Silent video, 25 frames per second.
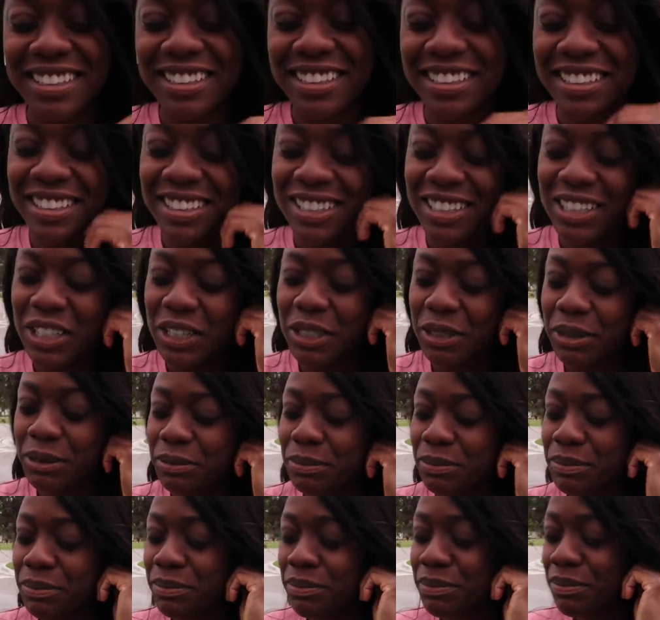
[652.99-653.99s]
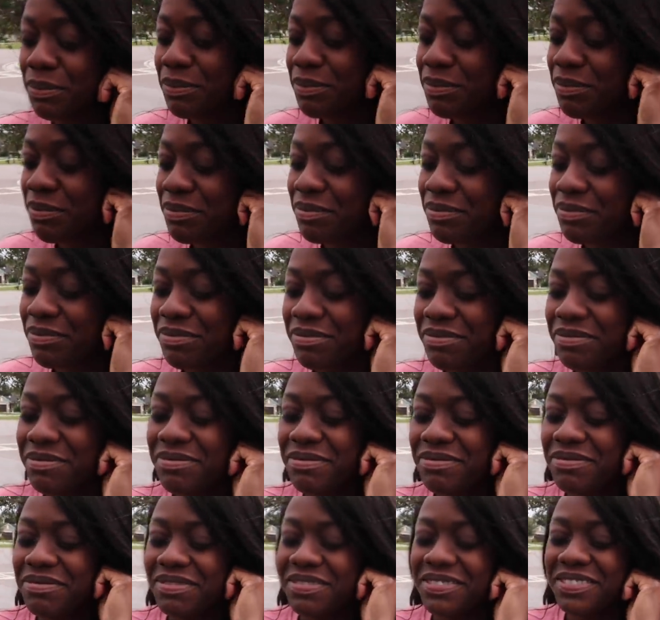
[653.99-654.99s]
right, Becca's here. She's gonna see my hair.
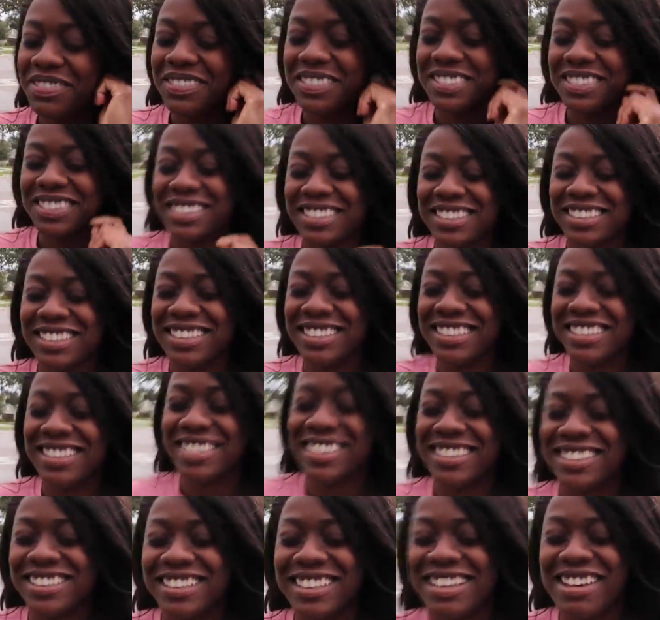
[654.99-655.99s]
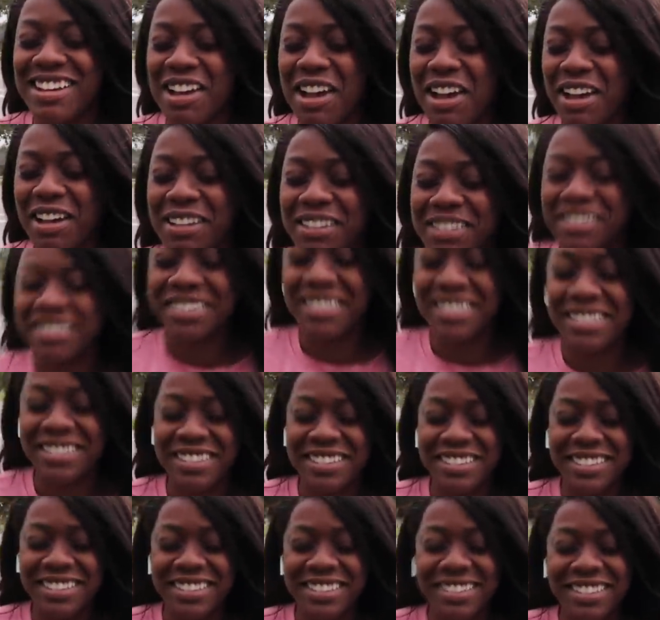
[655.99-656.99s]
Her reaction. Okay.
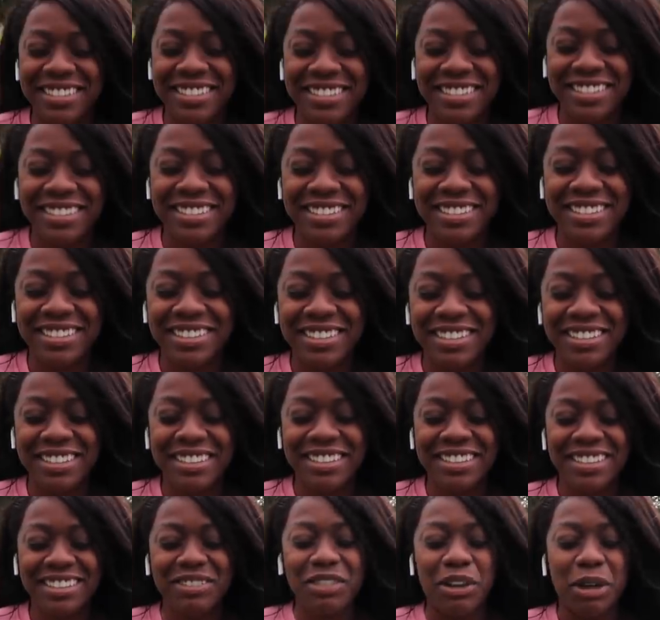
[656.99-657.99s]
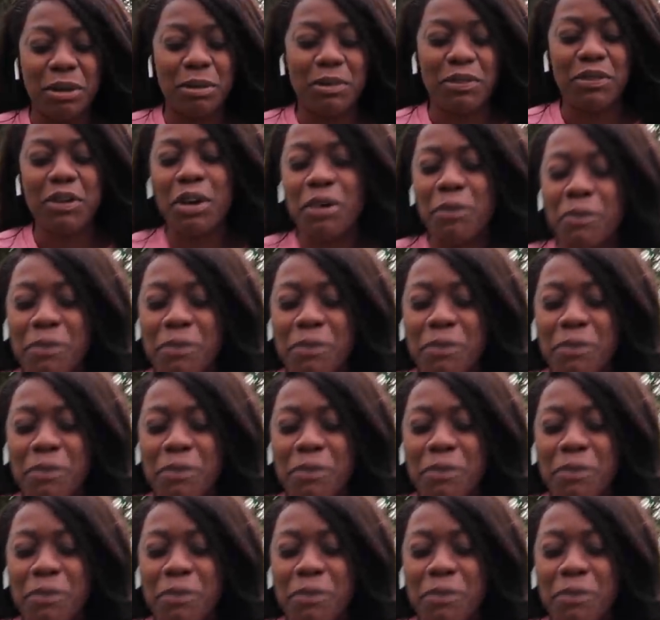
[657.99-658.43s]
One, two, three. Wait, before